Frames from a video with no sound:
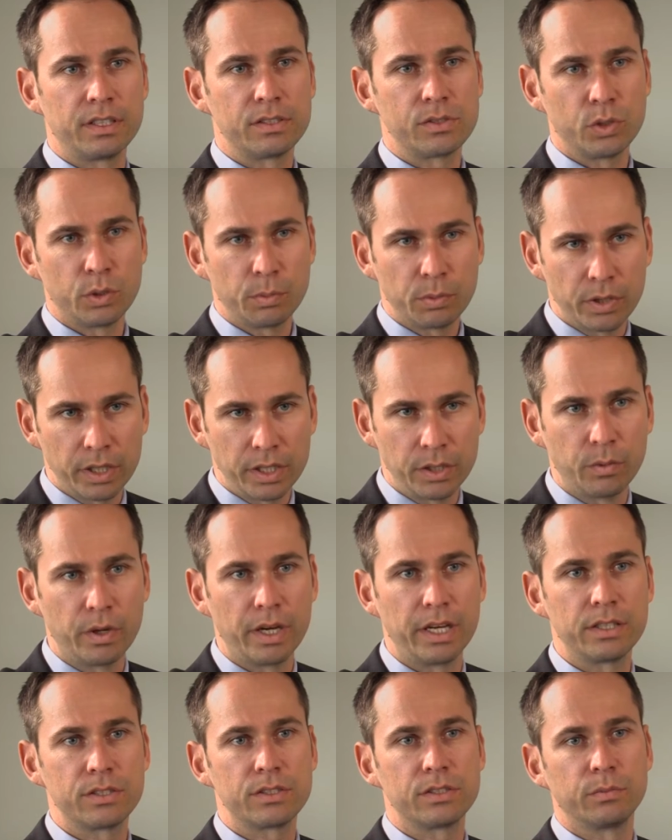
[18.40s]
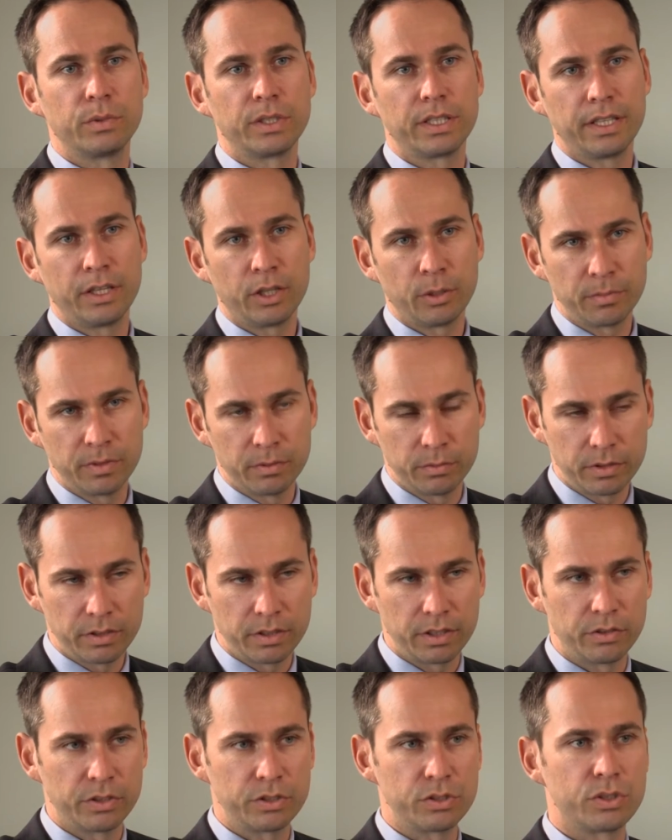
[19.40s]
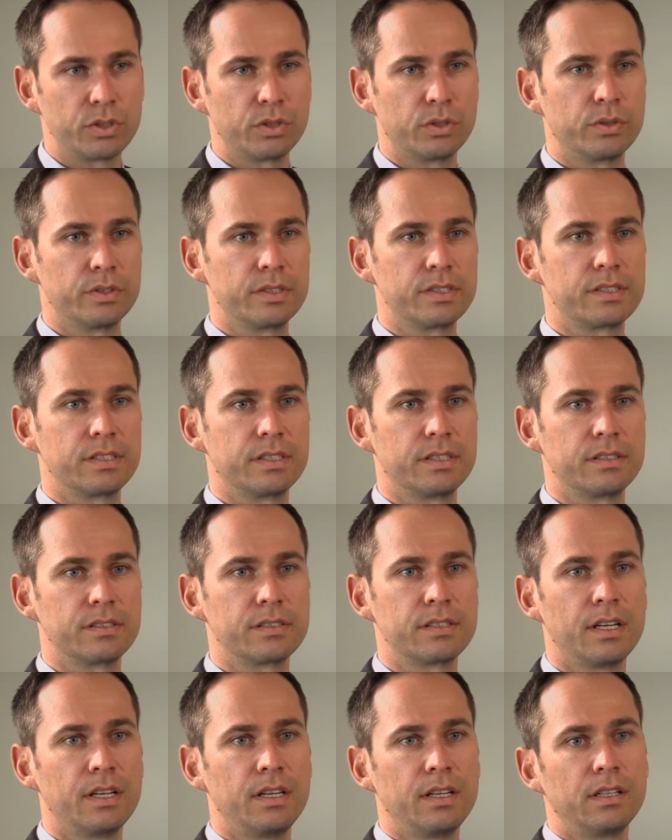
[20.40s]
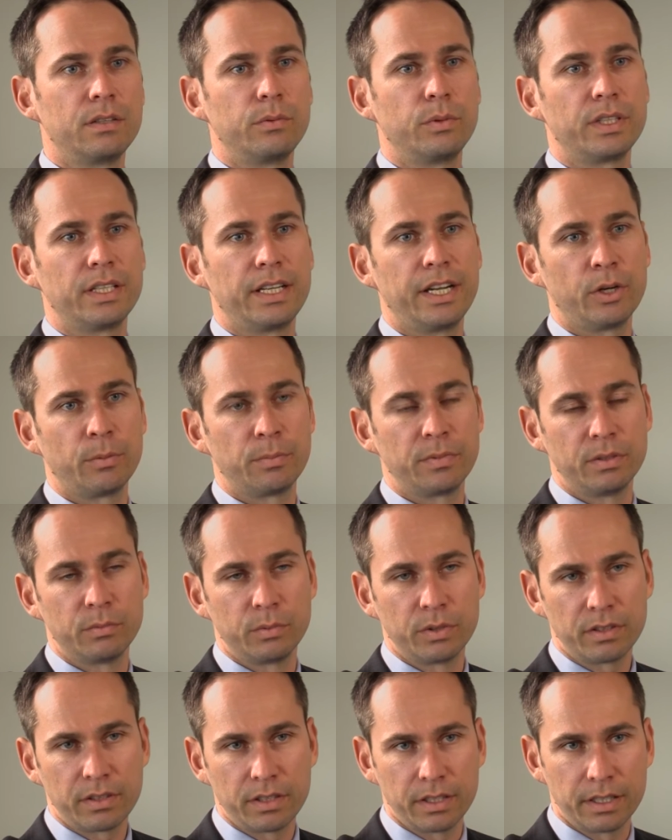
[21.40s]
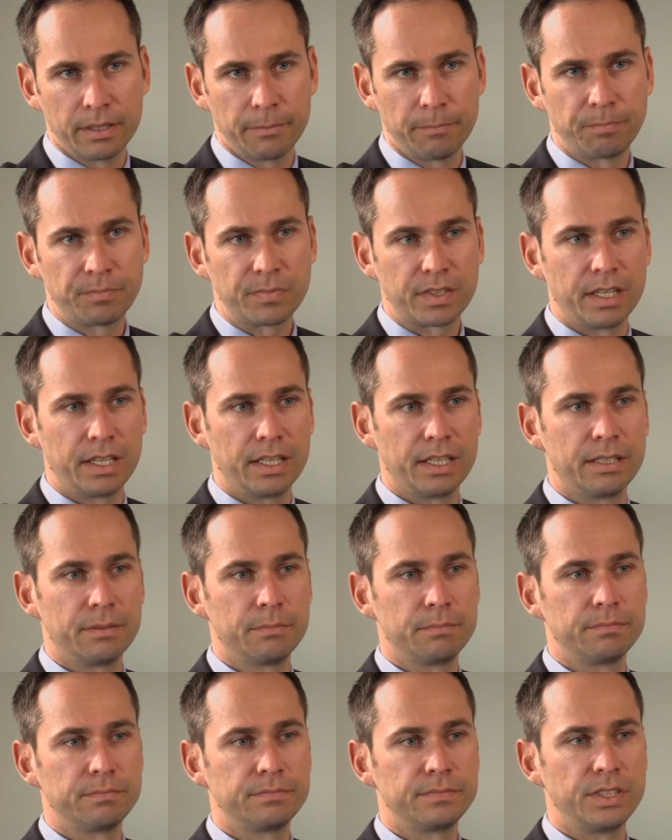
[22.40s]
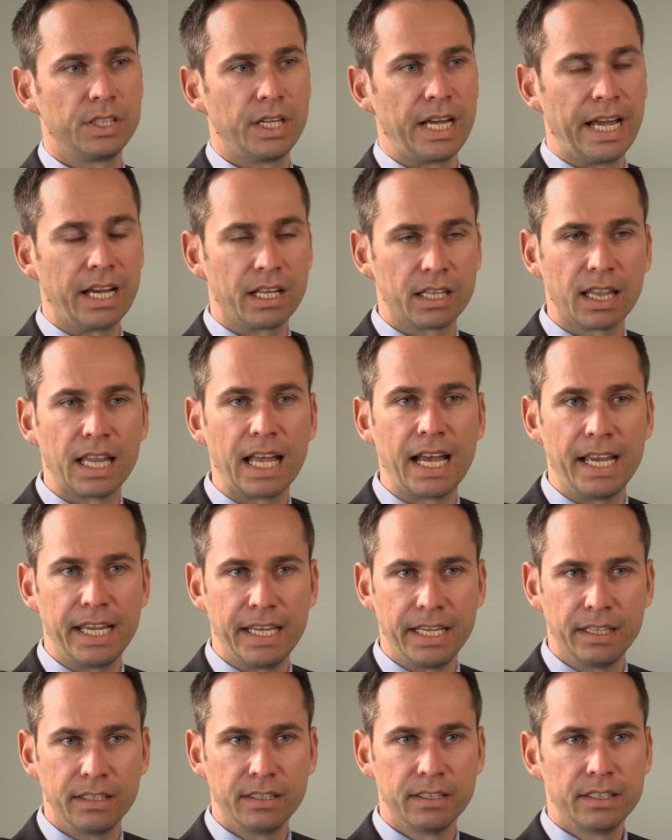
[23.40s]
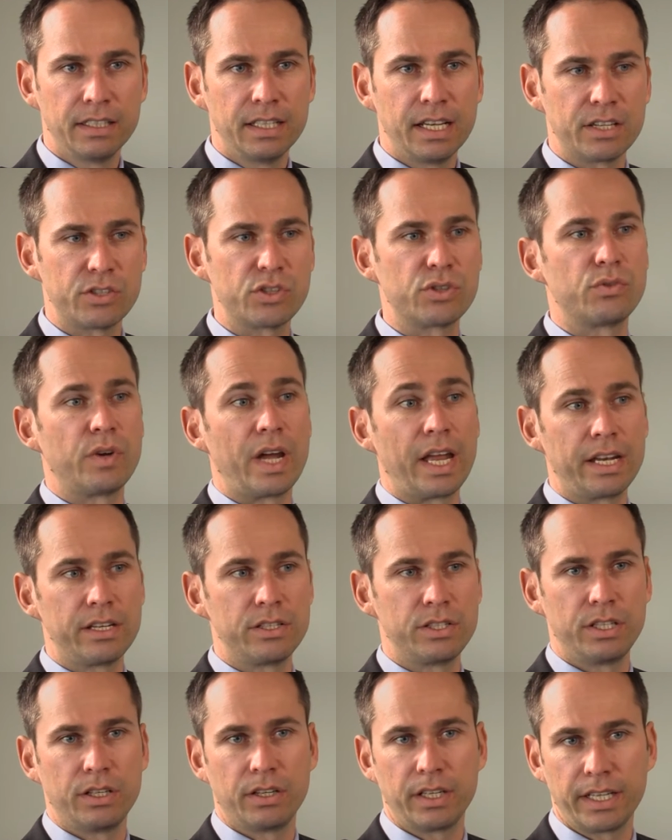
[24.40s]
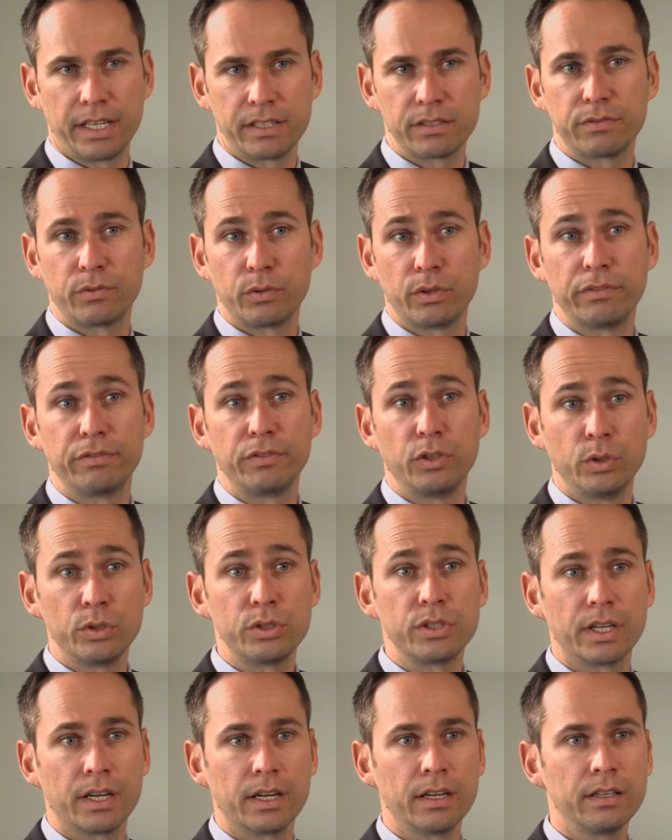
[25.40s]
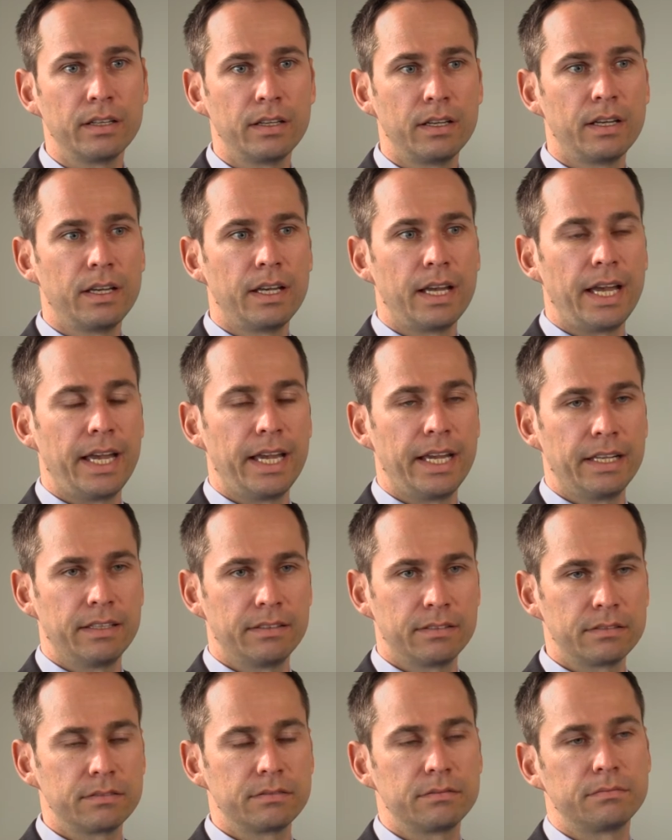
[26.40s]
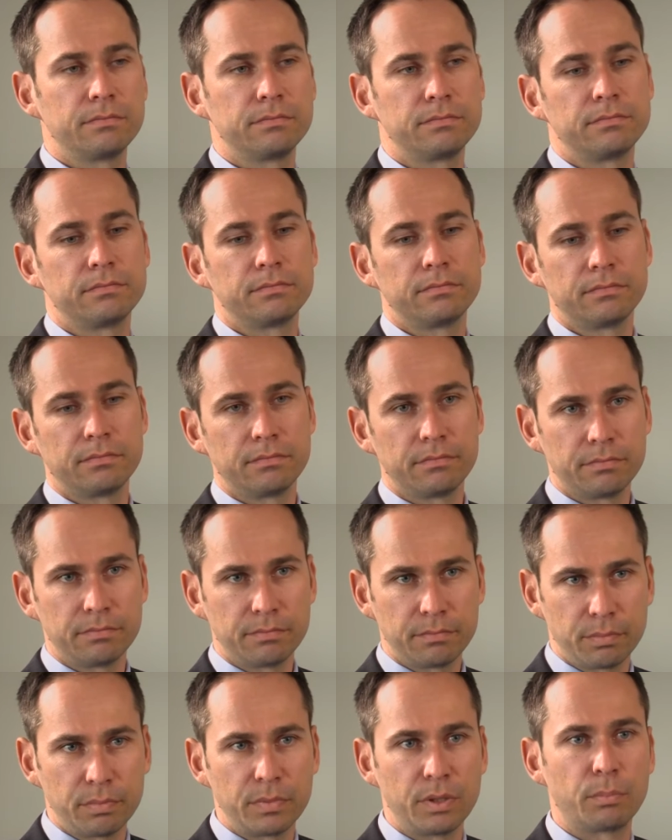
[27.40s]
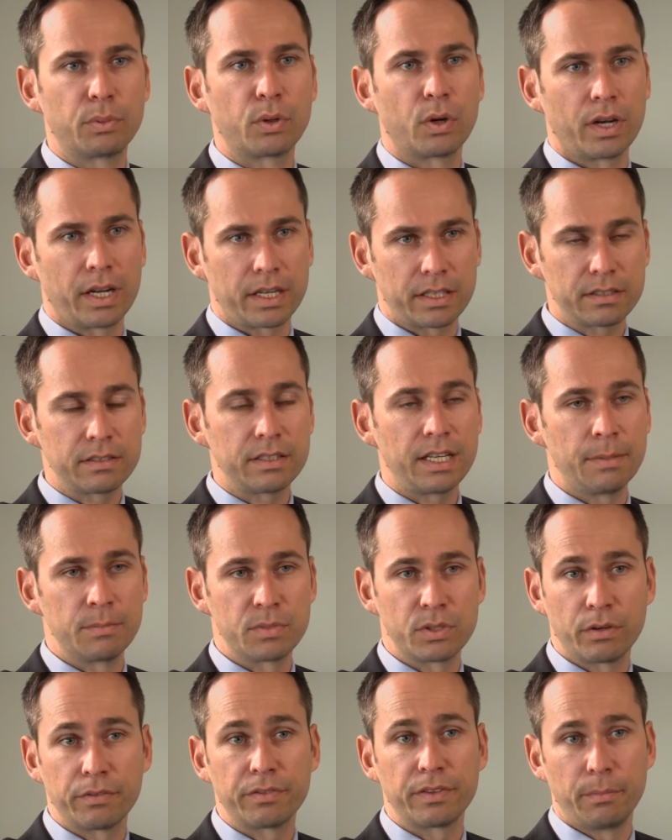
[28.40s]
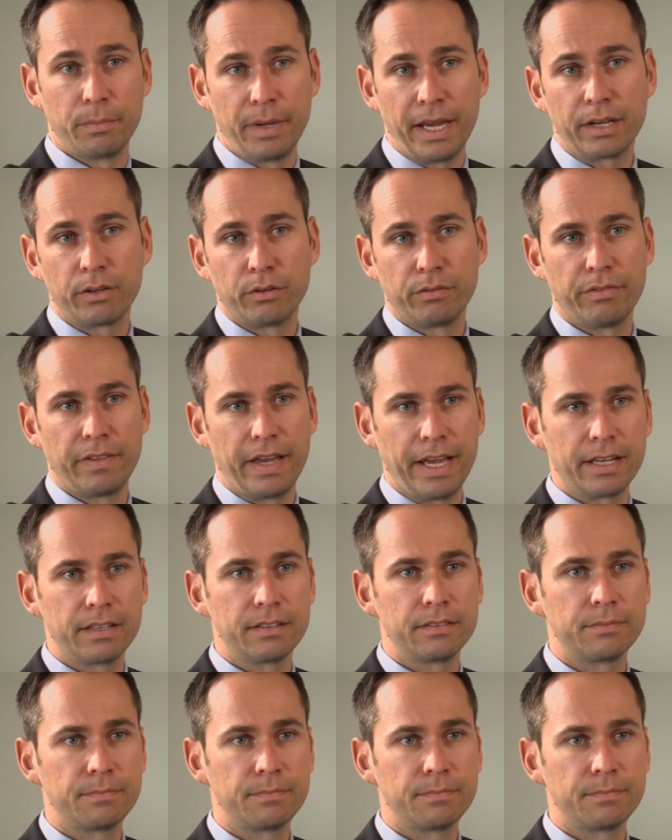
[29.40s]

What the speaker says: Their superannuation, we can help them with their insurances, we can help them with their outlaying a strategy, I guess, for the future, and the product comes off the back of that.